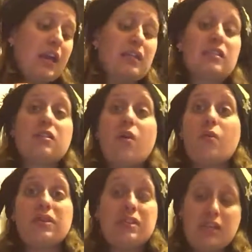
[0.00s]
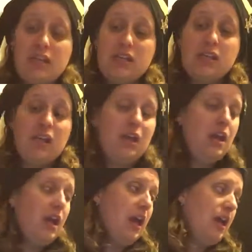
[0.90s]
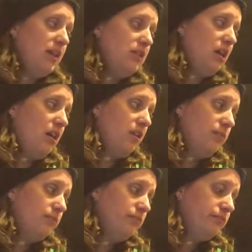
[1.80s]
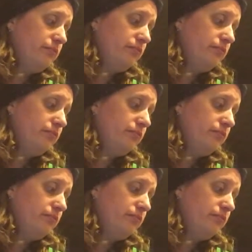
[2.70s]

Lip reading: and so we did. And